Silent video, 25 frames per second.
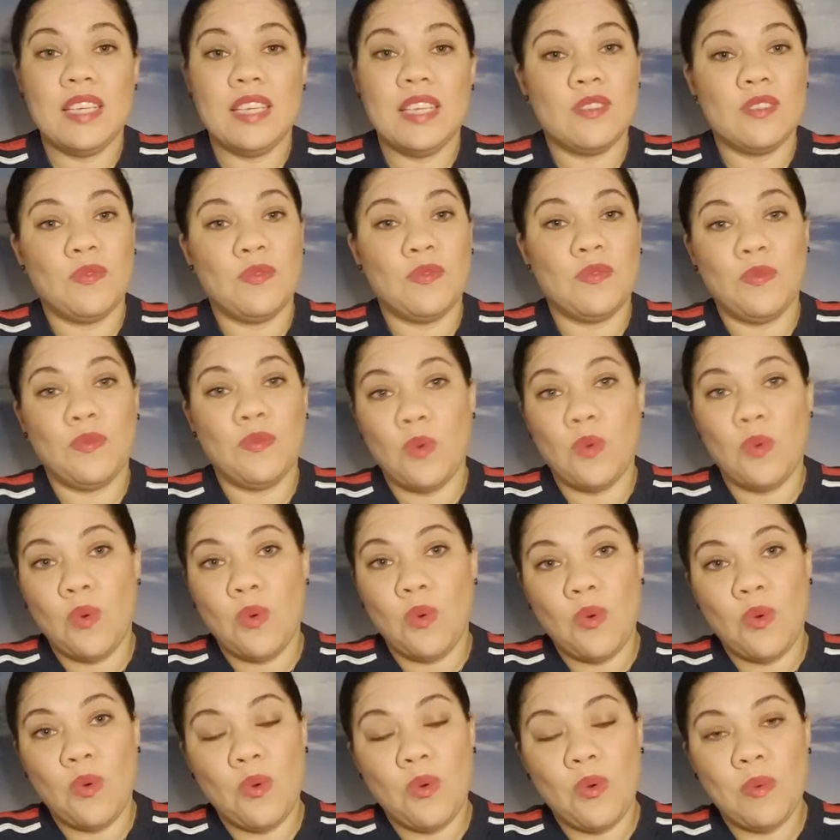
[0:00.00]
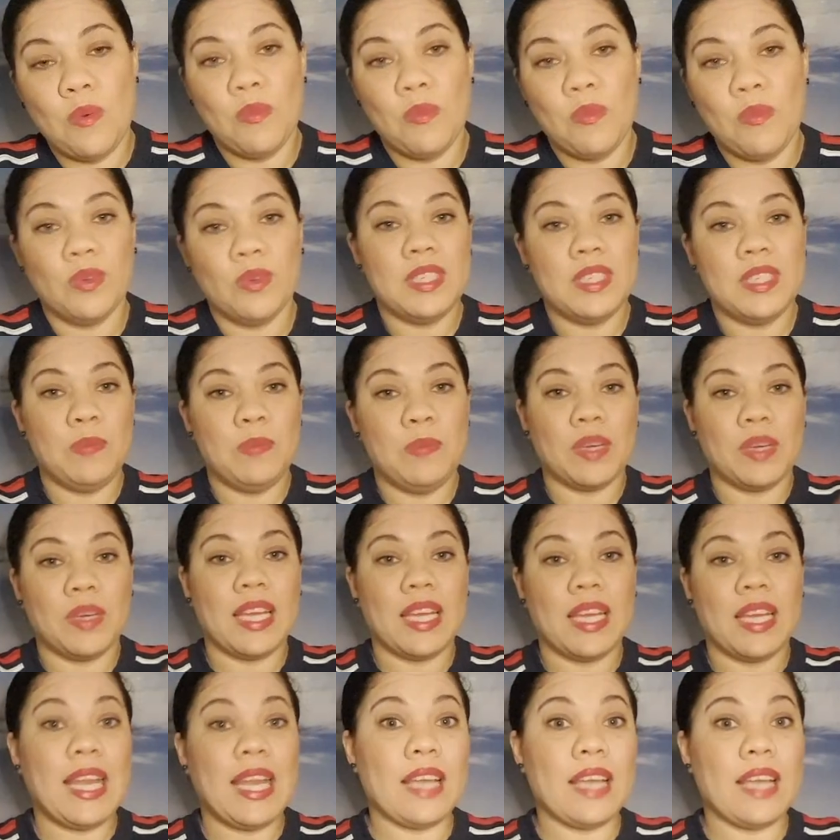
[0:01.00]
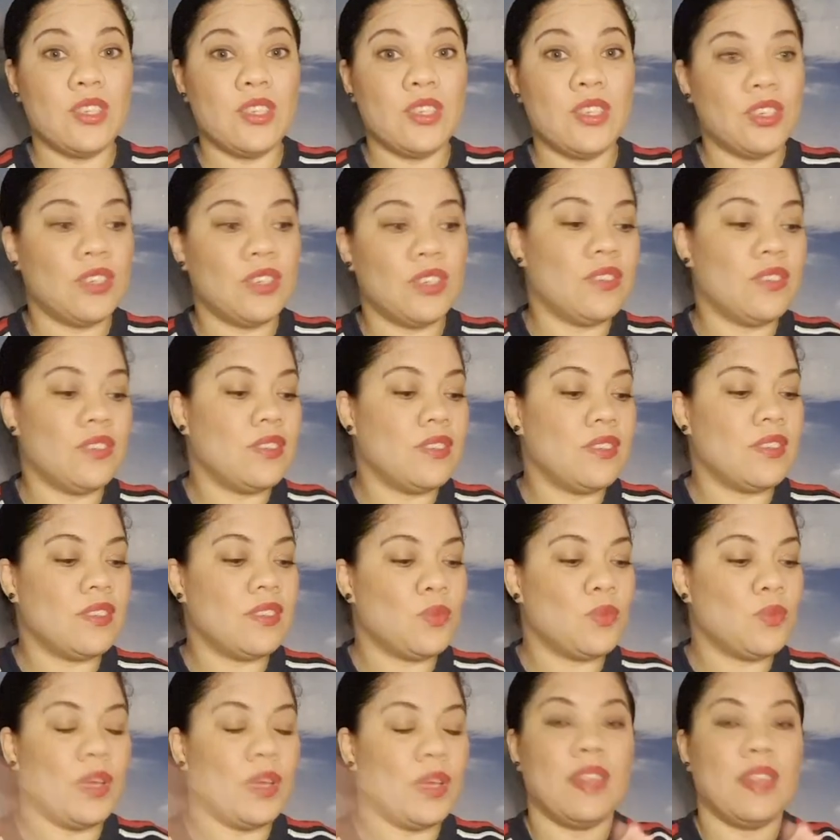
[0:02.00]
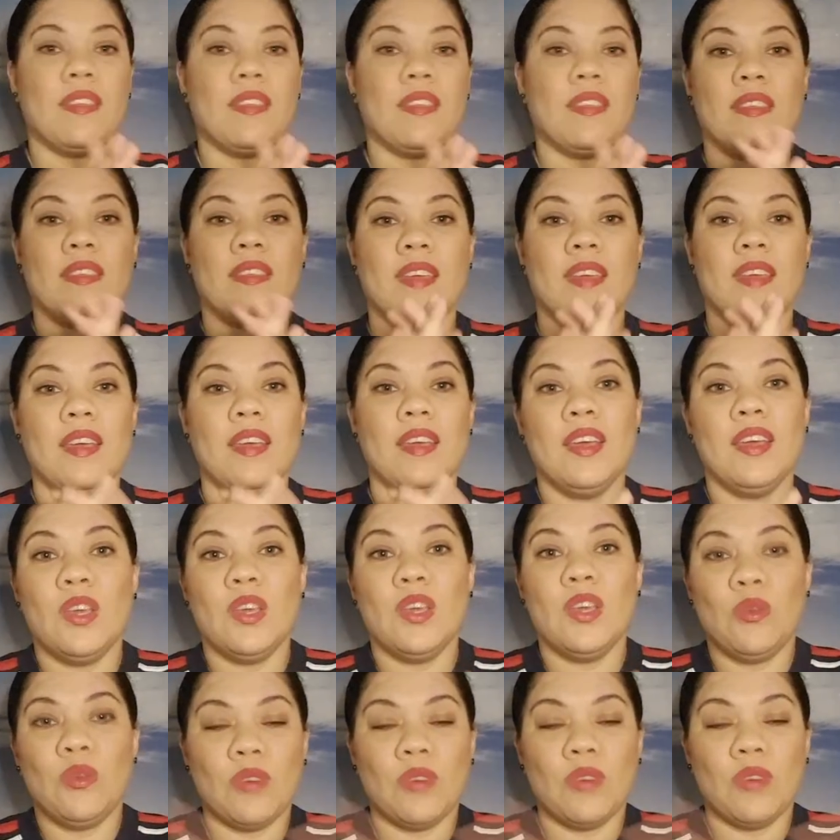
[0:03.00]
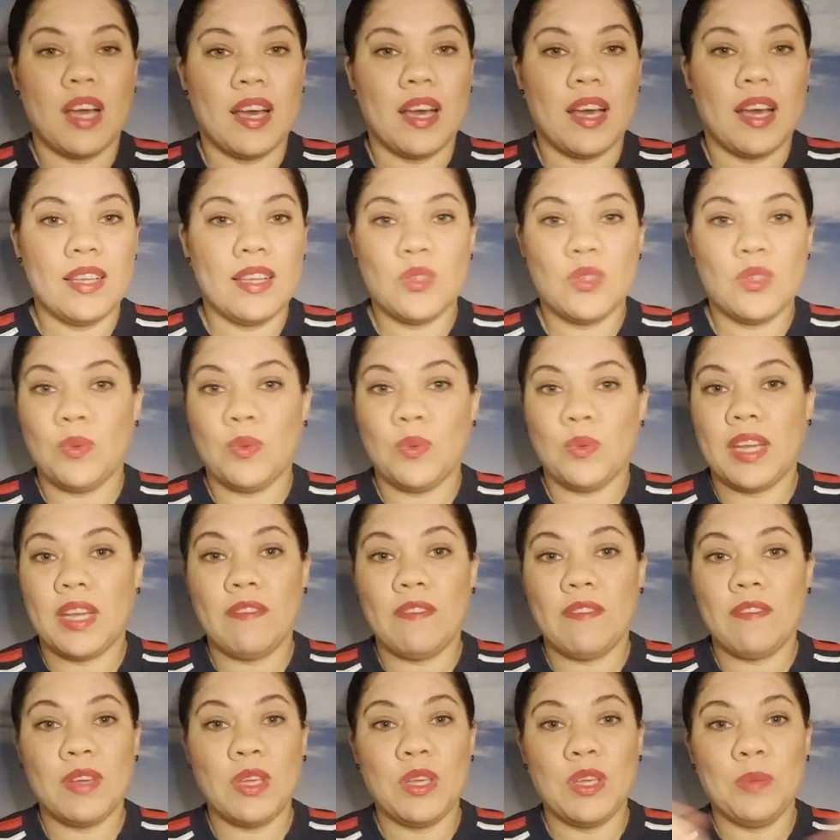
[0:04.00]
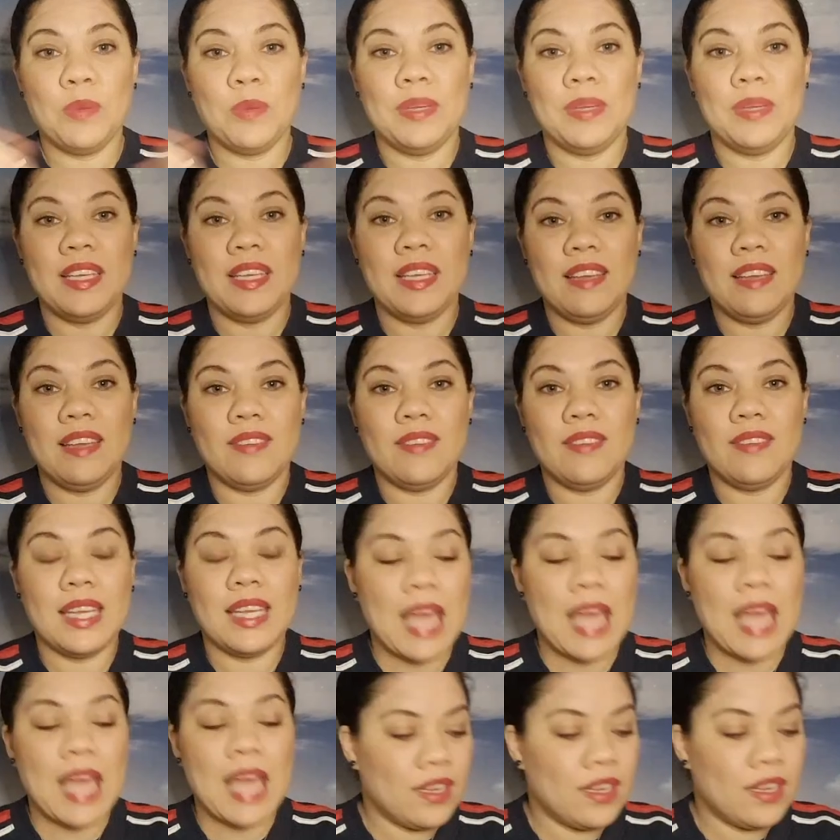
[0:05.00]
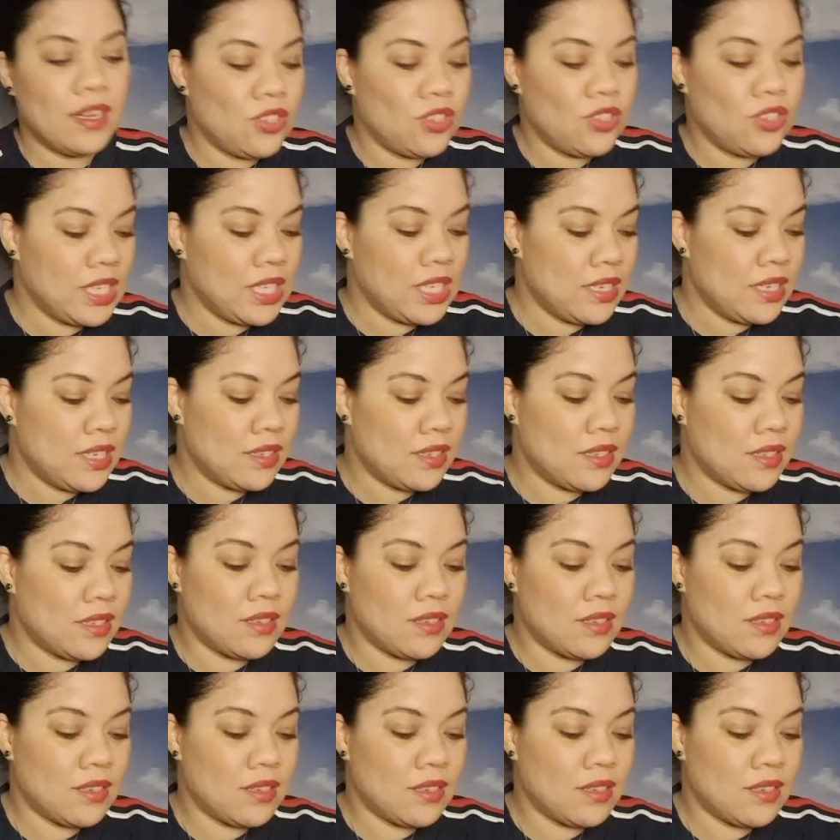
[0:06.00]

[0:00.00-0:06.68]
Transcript: is 4, more deeper connections with your guides, whatever you believe in, energies.